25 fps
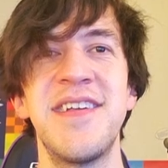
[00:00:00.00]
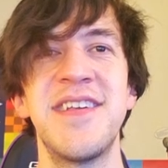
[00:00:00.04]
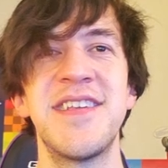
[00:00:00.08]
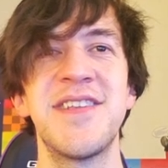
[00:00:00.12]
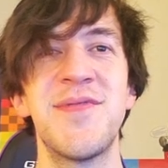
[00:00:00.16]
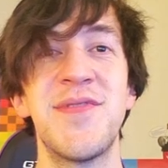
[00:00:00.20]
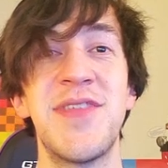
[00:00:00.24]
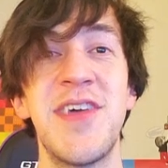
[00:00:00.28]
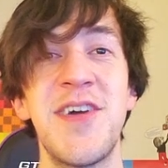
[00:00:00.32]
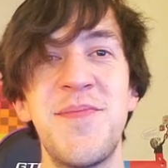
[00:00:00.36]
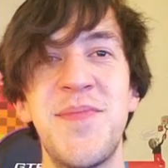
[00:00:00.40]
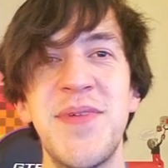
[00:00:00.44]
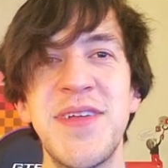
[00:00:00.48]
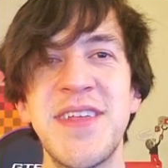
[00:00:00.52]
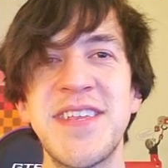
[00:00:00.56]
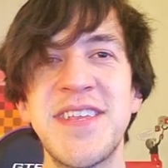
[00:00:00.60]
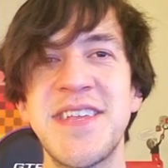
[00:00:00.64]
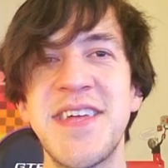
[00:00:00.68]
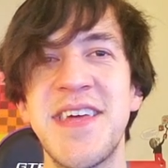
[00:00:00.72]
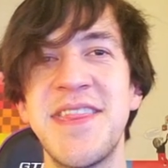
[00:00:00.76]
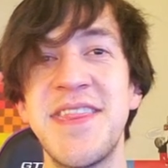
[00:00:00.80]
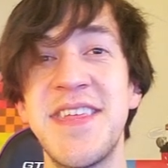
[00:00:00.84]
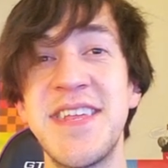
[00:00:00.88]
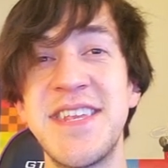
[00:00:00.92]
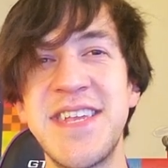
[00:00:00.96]
So with that being
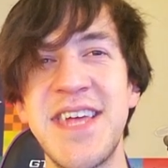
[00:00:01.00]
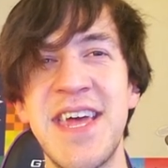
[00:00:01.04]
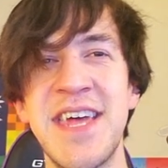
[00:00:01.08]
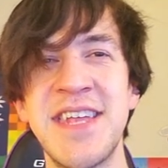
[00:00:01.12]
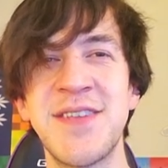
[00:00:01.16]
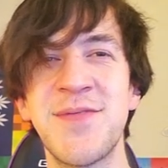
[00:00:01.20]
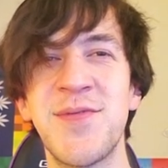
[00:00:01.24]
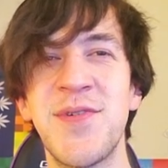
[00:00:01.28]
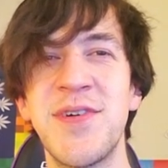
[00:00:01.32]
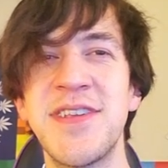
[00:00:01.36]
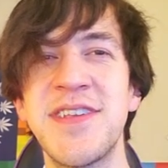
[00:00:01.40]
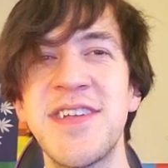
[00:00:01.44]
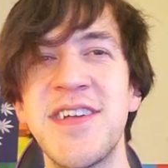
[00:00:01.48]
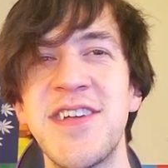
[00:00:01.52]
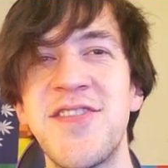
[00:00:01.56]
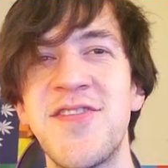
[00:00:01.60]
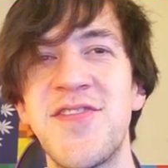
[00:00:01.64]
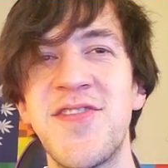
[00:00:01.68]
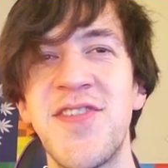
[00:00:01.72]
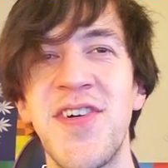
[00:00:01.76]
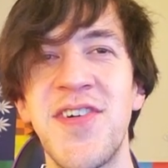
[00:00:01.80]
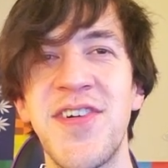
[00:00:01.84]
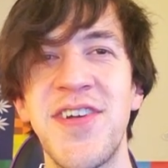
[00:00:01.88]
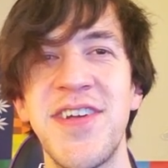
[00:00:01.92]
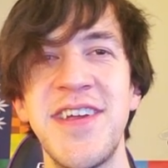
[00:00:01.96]
said, the Sass Squad is getting
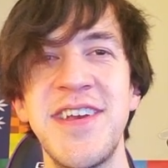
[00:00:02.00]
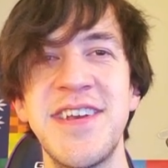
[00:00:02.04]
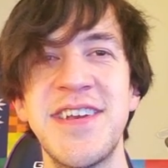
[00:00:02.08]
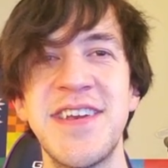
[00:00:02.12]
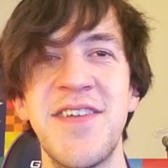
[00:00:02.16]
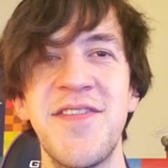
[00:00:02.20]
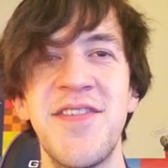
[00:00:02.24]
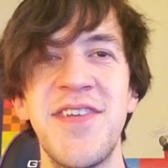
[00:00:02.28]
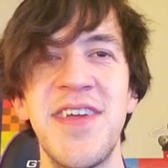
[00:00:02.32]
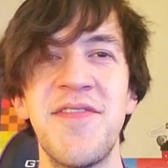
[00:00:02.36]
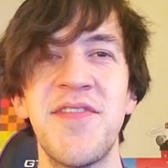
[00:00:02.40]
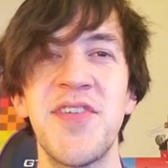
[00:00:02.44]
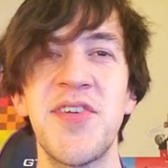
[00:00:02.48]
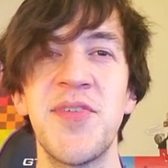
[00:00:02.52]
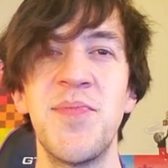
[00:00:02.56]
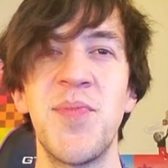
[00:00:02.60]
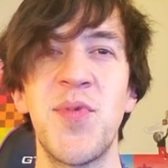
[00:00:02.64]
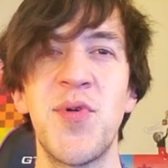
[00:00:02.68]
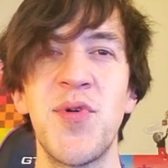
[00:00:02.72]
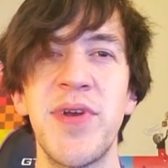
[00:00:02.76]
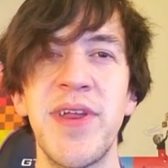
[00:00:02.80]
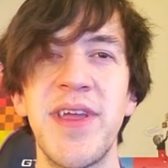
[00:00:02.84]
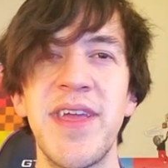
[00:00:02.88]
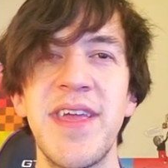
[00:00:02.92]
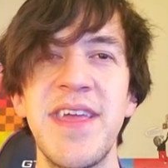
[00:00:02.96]
stronger each and every day. Good
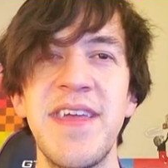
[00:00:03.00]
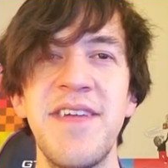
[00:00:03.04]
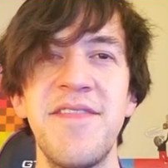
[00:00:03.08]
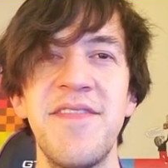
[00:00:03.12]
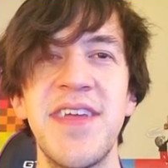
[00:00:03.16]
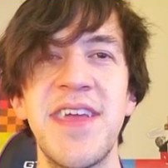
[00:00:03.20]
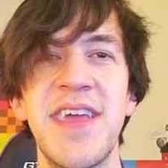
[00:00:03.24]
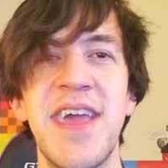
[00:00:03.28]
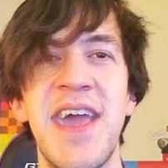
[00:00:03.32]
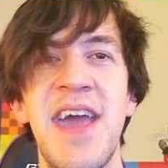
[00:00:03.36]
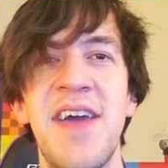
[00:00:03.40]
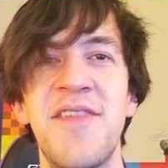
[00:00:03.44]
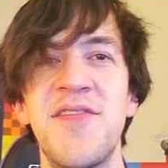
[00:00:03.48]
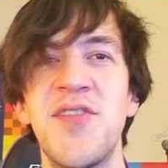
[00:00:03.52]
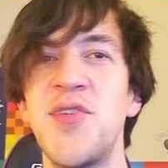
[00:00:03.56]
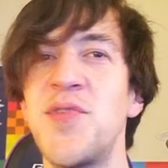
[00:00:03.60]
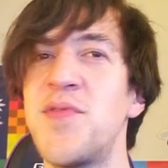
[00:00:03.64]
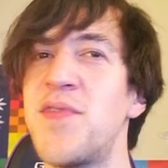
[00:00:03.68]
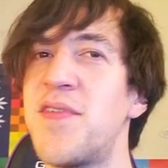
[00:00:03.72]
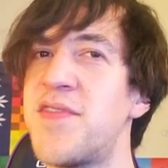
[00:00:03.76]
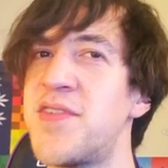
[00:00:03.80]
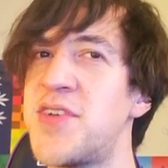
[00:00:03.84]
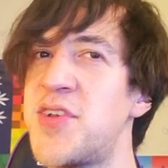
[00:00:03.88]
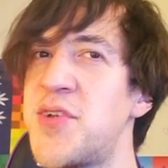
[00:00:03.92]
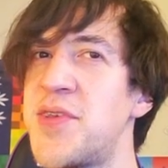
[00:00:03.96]
morning, evening, afternoon,
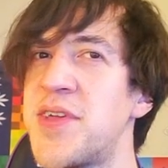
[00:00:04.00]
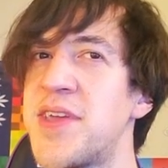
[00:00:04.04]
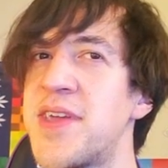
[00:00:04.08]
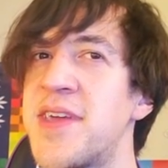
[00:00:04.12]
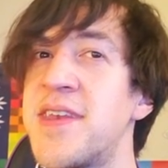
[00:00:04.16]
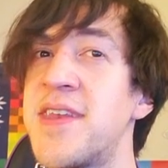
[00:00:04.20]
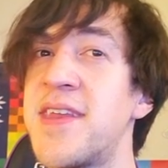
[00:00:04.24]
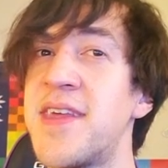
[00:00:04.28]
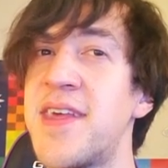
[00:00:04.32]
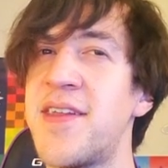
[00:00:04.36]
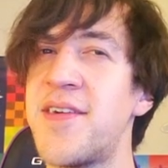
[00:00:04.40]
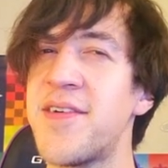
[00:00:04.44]
wherever you're tuning in.